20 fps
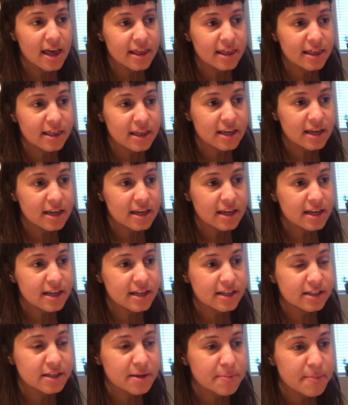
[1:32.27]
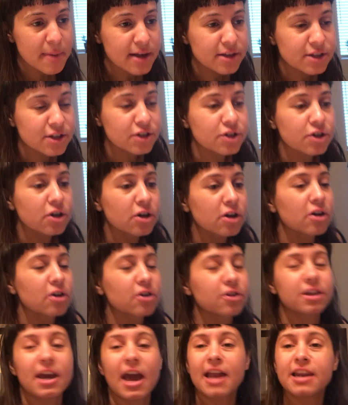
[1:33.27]
the semester,
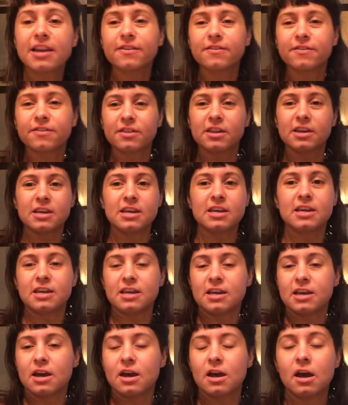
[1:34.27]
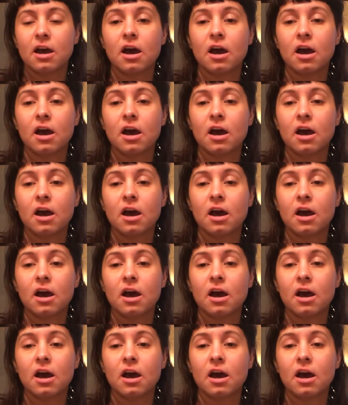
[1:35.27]
or the end of the